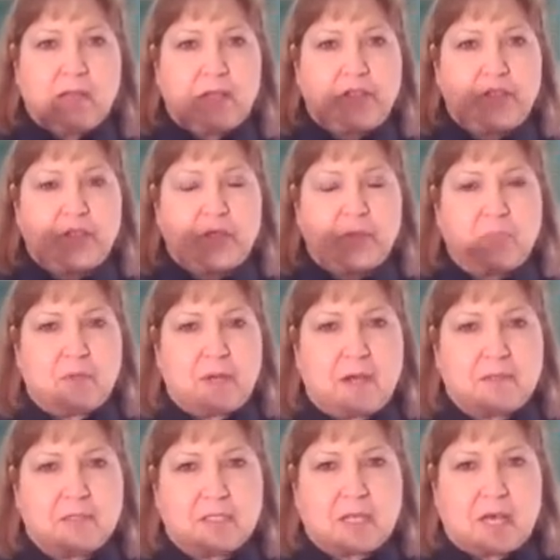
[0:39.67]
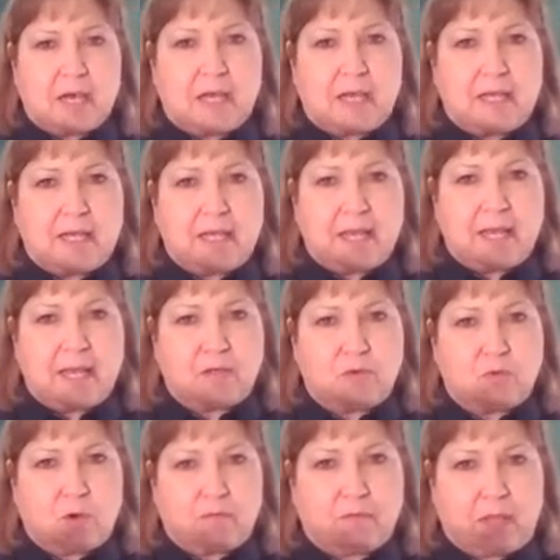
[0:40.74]
that you can put outside and
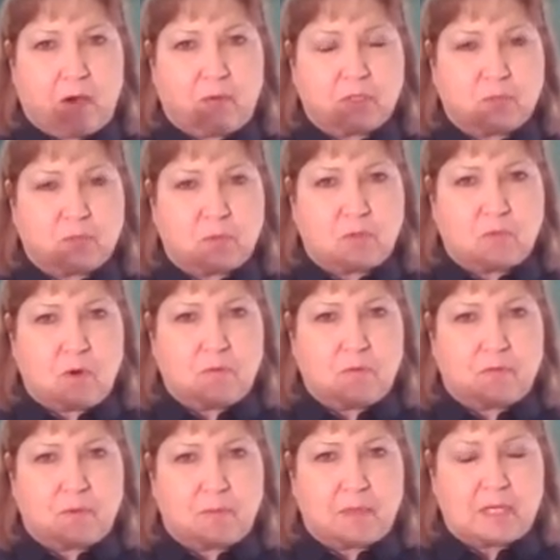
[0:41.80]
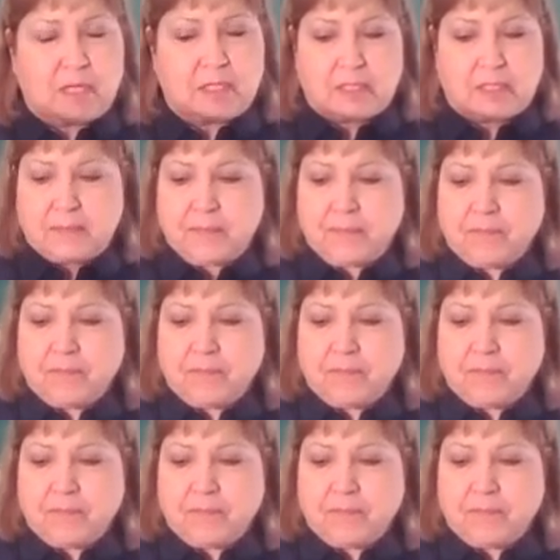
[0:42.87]
flowers will grow from this.